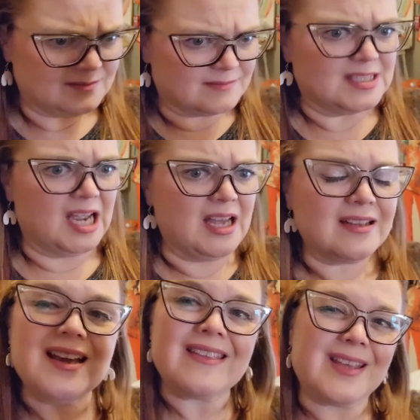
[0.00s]
done,
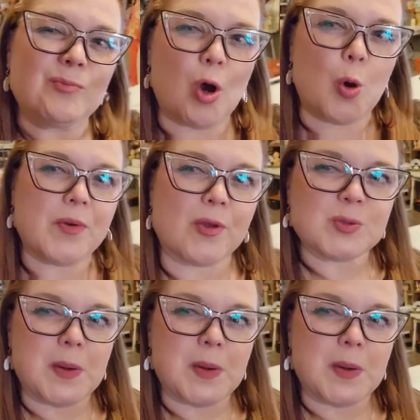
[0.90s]
and then we'll open those